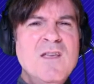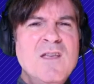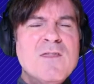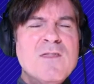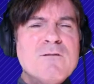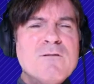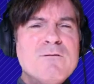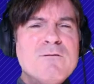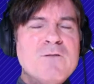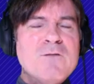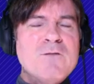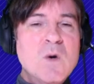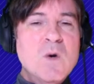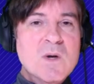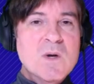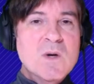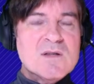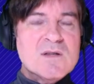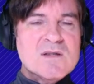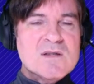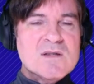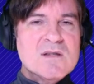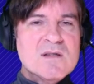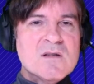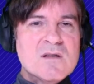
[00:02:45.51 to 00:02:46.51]
The
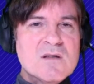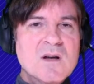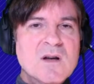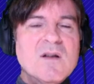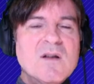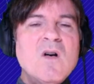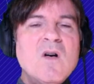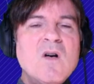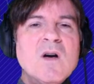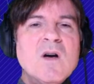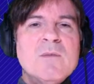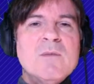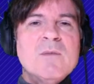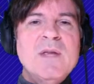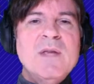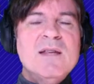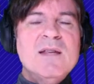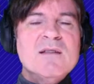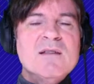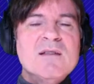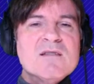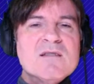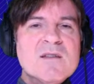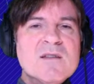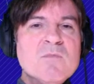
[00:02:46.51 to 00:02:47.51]
focus is on
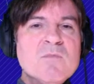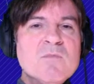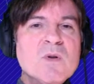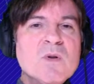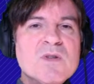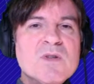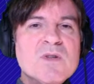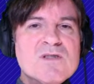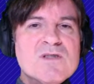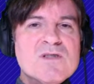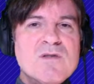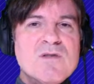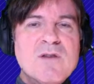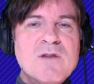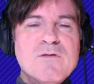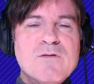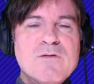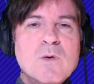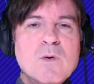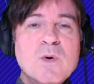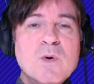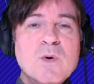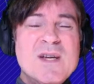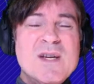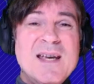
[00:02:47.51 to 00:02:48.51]
automating simple and
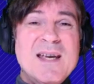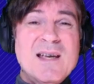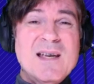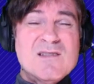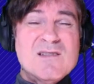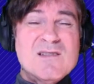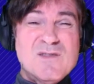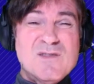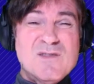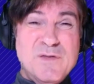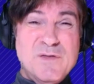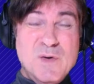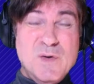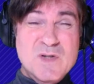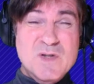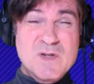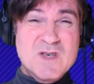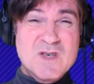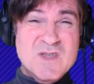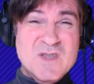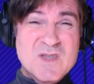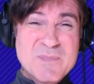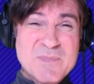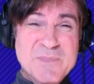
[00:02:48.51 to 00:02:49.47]
straightforward tasks first.